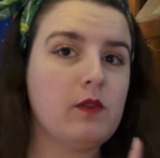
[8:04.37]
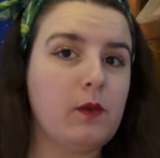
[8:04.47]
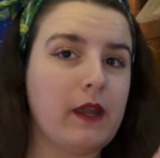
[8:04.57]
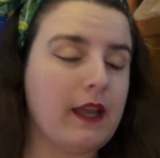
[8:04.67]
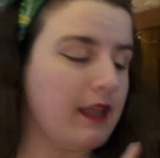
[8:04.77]

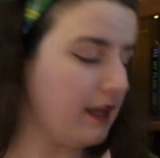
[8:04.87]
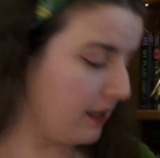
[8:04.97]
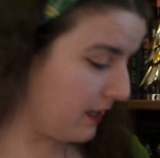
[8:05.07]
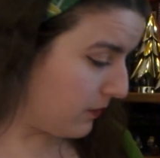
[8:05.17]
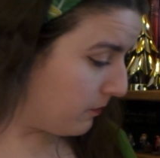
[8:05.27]
the way I like
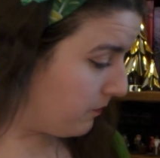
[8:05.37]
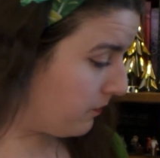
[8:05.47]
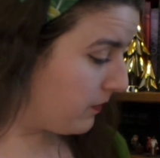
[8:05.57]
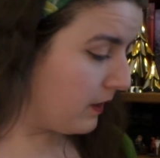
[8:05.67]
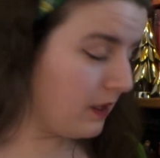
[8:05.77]
it now.
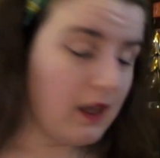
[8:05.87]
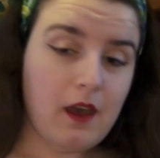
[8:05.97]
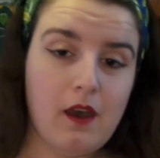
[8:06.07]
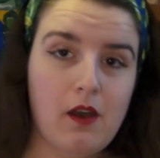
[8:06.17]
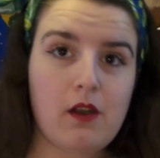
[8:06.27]

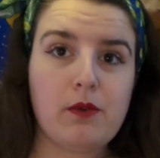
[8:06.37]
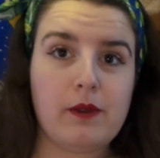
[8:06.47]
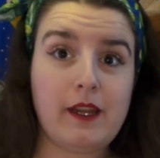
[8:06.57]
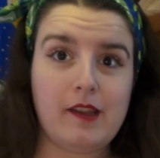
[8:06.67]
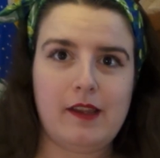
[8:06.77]

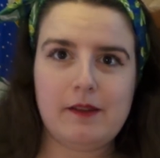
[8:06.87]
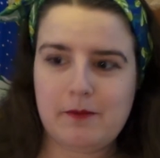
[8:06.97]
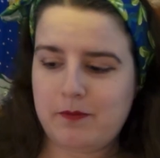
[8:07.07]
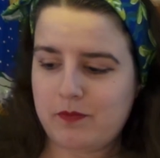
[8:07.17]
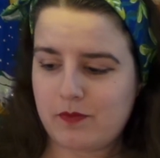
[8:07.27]
Alrighty.
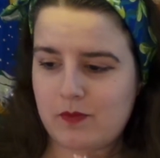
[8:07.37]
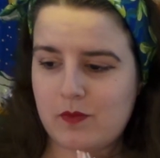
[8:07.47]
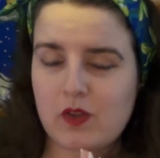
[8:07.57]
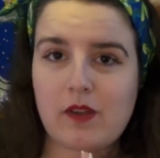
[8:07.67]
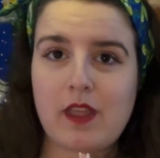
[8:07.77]

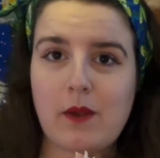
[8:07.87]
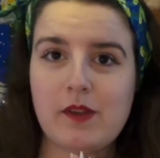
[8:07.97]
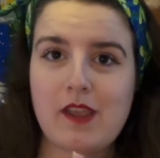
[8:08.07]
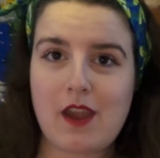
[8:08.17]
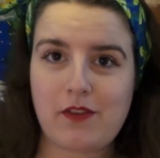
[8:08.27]
So that
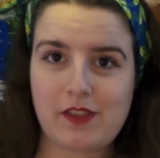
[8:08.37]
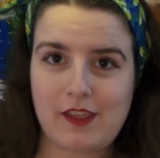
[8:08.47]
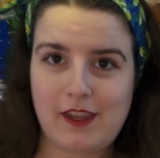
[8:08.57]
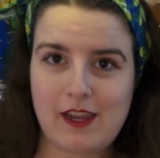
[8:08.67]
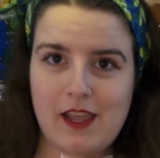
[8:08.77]
was
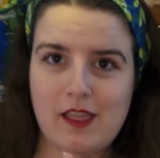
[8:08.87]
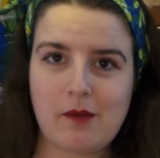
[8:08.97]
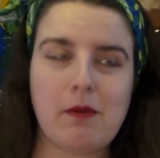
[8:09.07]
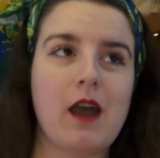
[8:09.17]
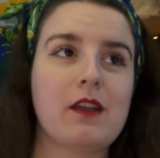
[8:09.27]
everything in
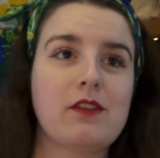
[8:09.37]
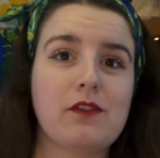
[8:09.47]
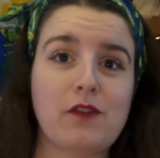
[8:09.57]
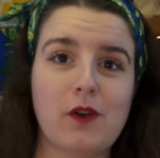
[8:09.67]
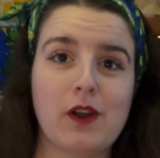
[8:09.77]
the box
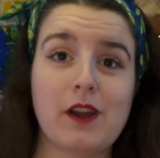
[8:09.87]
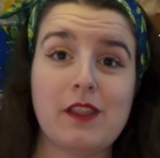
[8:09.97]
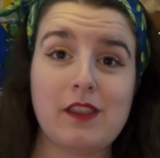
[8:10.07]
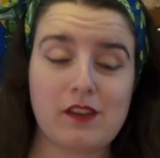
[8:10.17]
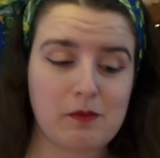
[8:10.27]
for
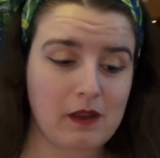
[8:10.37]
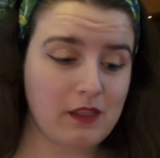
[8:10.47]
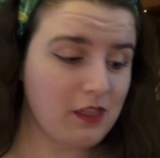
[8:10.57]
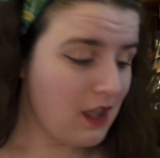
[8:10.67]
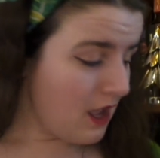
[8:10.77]
this
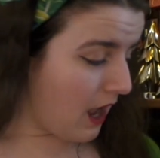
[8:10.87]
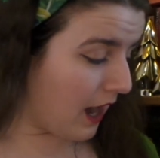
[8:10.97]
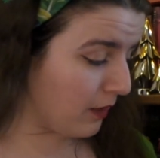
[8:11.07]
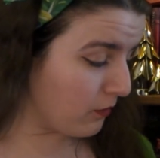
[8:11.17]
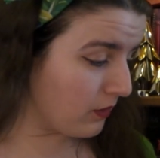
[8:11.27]
month.
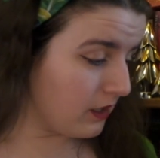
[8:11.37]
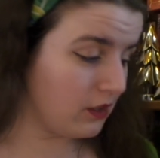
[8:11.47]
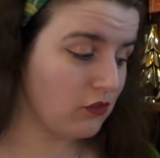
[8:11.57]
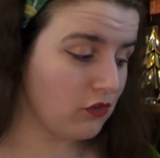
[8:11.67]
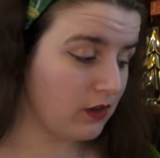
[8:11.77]
I really
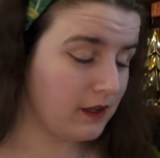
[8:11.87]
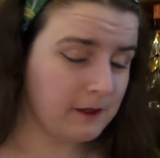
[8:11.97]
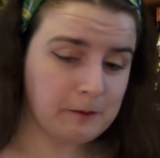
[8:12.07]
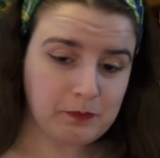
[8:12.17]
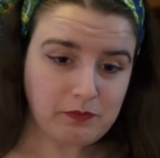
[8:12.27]

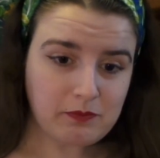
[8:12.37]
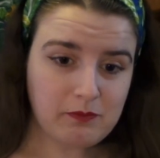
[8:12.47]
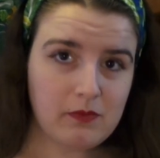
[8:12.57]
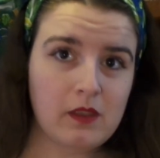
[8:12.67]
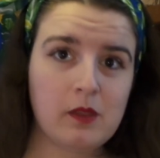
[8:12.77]
enjoyed
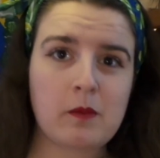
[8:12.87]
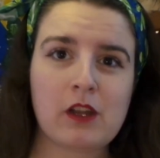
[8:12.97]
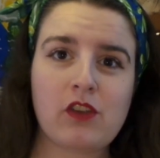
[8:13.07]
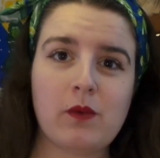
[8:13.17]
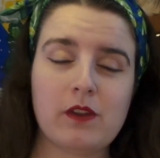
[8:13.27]
the
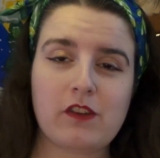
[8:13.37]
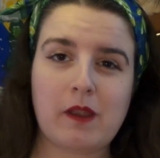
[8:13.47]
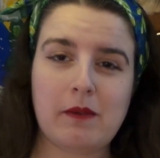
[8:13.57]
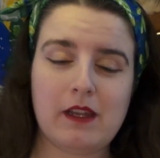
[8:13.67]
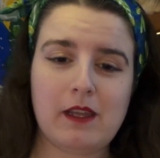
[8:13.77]
matcha once
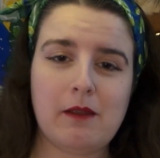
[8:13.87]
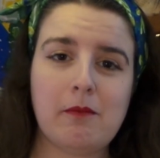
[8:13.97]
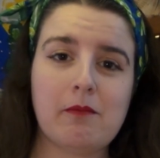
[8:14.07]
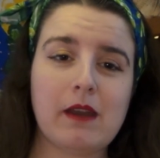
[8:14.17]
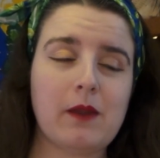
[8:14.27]
I made
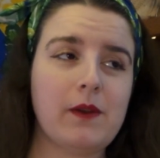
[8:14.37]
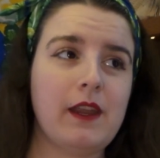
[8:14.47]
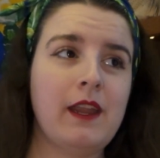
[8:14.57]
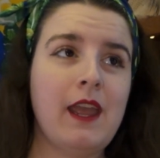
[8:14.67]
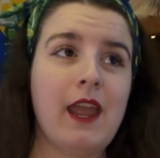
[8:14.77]
it my
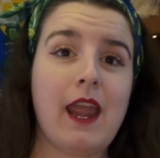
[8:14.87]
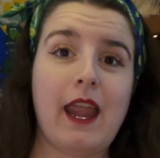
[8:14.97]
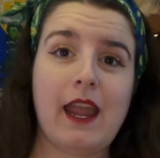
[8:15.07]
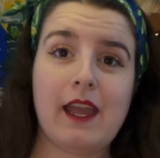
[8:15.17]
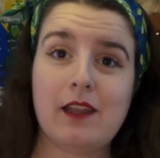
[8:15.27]
way
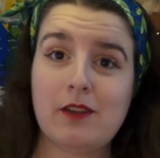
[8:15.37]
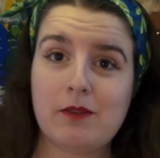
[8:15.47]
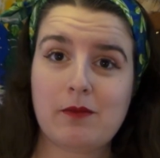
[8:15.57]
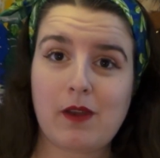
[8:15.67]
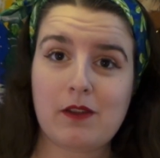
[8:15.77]

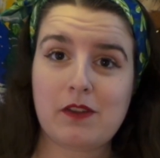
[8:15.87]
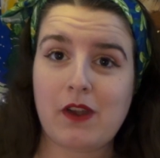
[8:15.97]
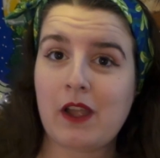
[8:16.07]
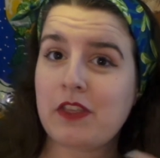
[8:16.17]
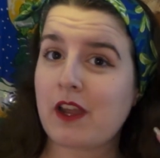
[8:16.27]
and also
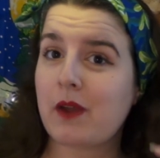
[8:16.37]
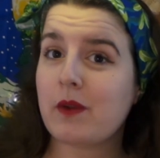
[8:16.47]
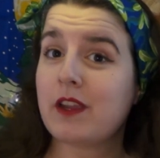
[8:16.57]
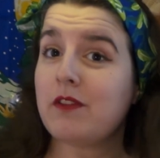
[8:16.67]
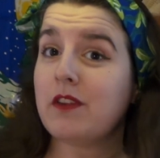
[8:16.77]
I thought I
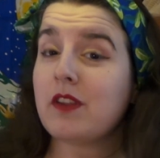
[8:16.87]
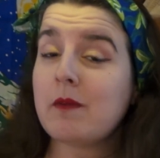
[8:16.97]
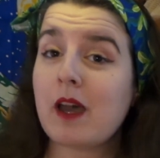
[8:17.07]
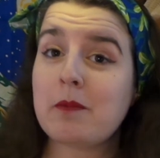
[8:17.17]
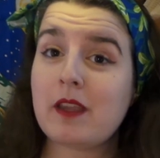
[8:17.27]
would give you
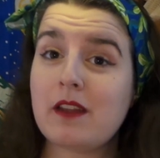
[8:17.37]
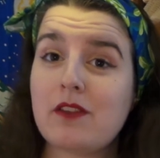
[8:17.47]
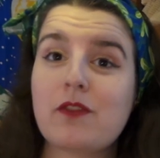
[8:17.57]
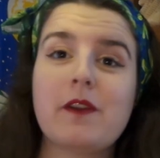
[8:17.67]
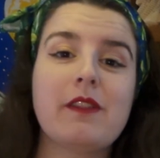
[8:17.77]
some
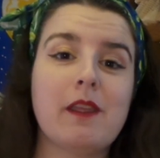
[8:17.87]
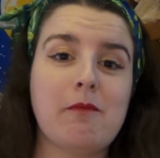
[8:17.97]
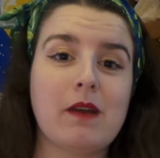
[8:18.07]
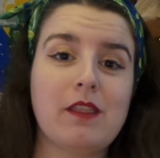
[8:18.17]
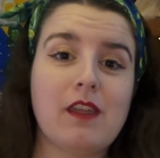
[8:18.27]
updates for the
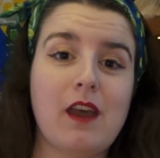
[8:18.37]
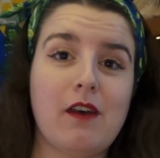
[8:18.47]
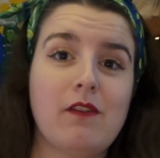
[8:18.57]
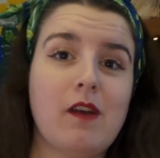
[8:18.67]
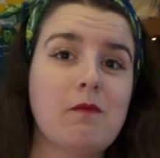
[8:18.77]
month
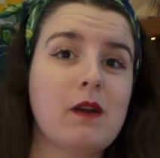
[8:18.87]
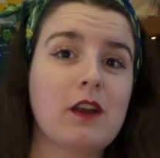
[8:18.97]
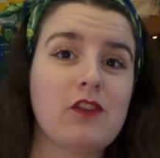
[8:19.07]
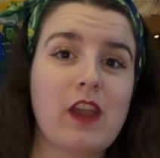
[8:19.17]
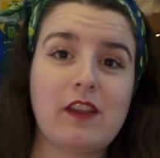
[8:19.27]
of
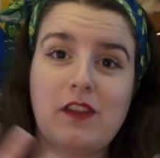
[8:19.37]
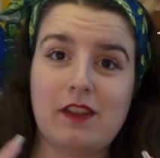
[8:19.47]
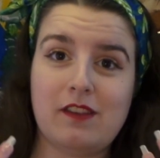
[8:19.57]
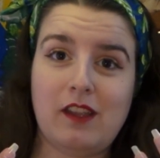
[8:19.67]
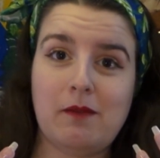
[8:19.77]
March. As you
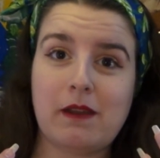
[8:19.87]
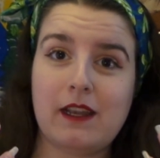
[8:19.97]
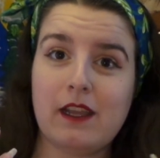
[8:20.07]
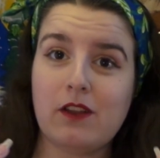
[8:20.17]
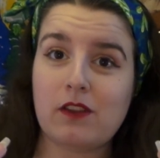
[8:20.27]
can see my
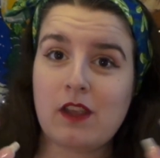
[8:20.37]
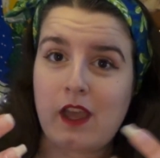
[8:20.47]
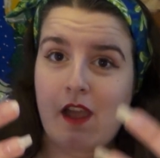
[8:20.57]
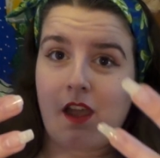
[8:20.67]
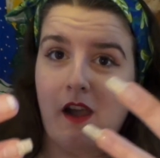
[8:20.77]
nails
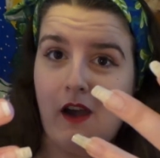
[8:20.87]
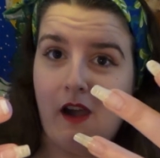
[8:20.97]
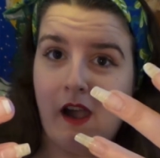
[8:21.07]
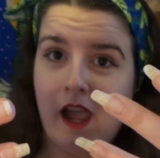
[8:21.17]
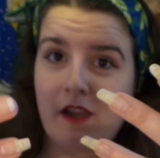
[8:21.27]

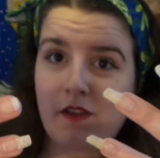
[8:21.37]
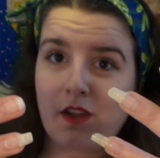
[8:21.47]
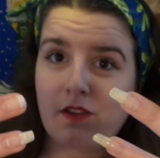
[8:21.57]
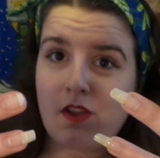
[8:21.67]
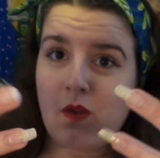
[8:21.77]

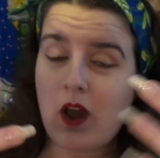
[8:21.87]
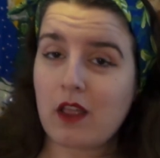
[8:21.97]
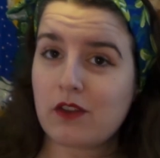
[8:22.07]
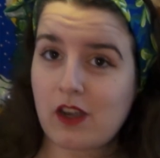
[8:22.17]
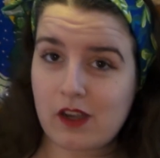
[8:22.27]
have no
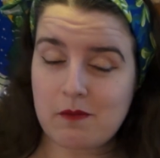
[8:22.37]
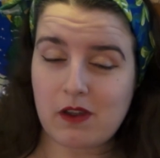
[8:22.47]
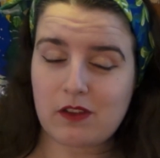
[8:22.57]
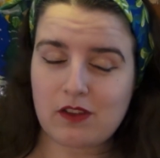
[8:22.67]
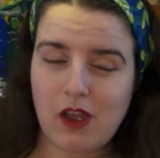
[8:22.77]
Holo
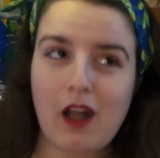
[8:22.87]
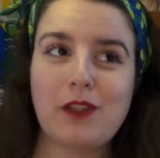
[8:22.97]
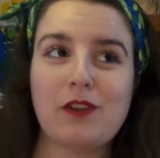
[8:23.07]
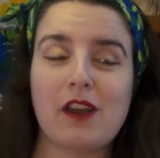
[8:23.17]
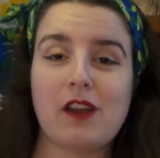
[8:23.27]
Taco,
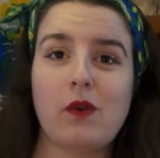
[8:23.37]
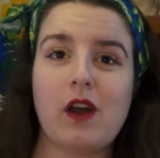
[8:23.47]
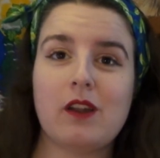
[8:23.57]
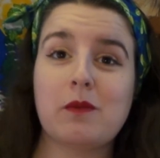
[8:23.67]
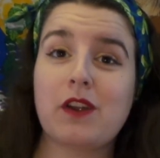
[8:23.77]
taco
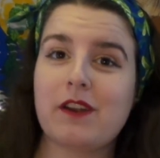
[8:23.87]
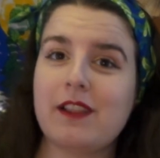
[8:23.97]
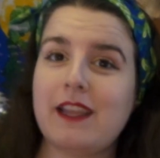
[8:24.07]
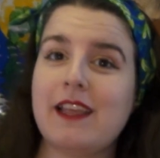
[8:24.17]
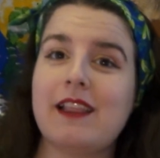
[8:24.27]
on them
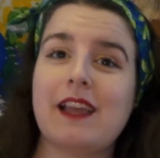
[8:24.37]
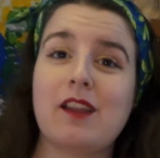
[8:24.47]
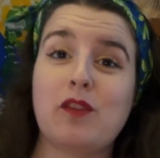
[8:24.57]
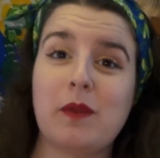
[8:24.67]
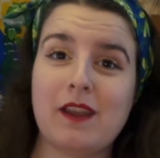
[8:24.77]
currently and
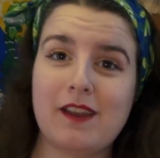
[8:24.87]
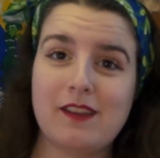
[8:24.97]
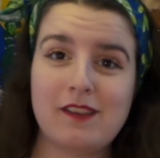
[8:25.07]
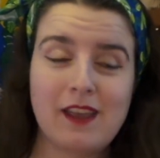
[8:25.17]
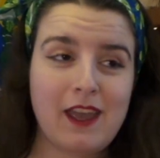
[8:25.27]
that is
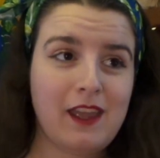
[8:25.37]
because